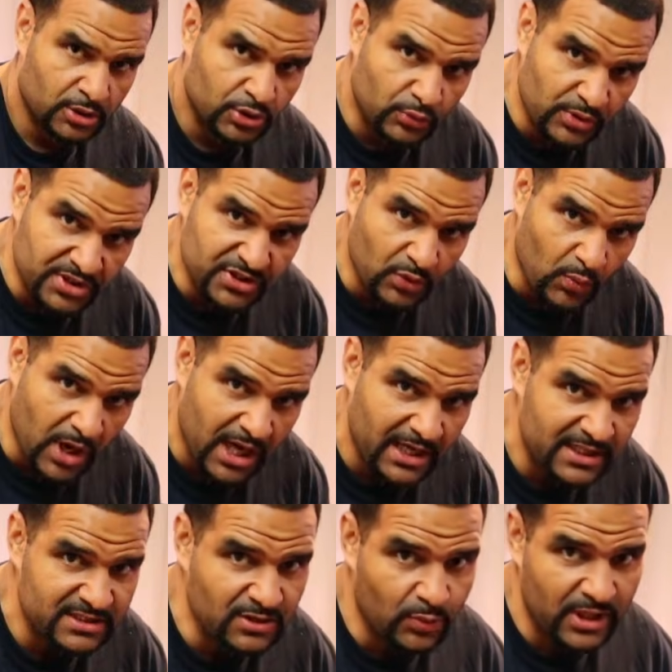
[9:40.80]
The reason why
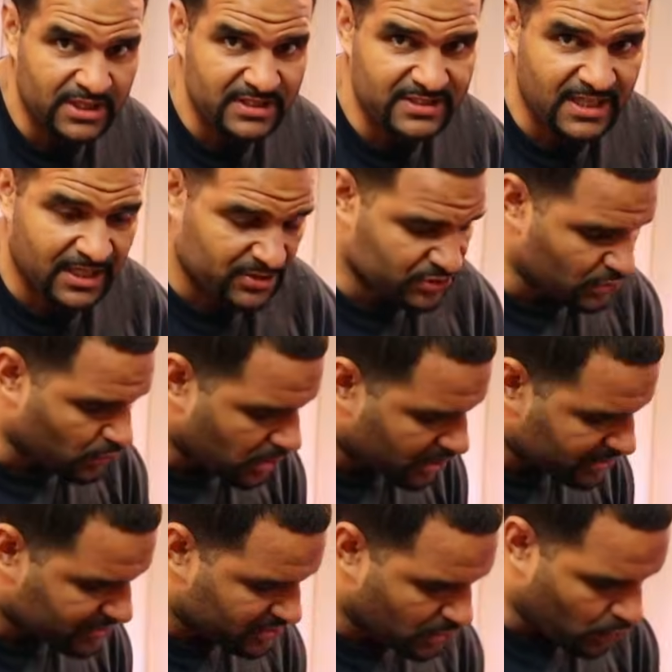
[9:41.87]
is the way this canister
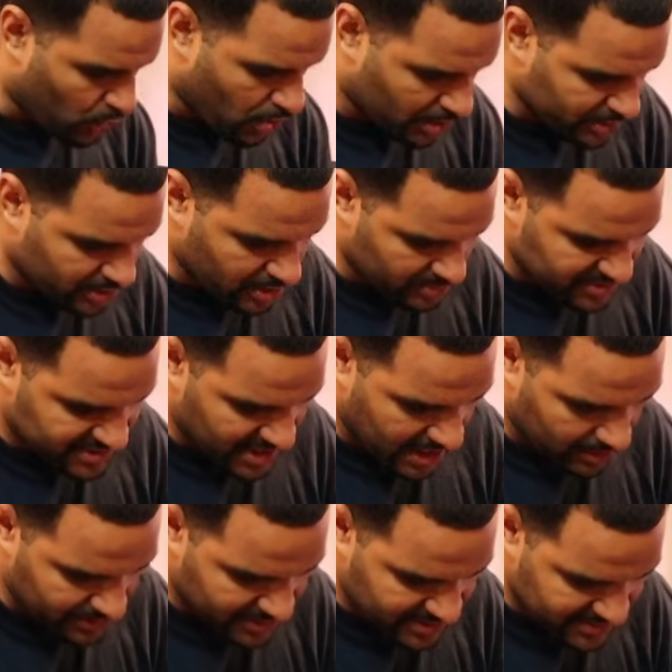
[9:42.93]
works, water comes
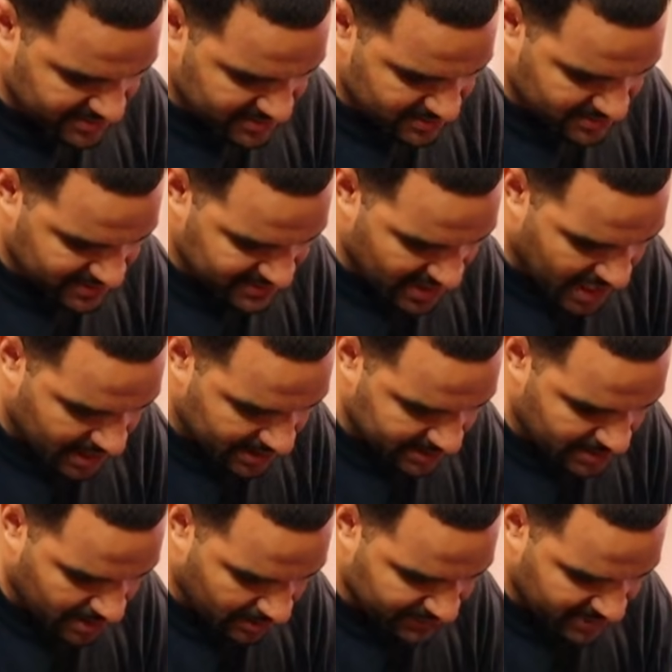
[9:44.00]
down this
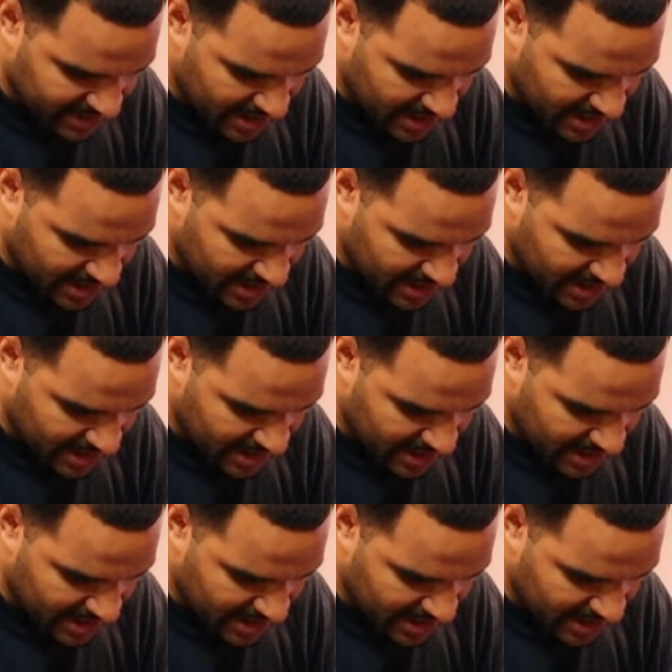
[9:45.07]
side of the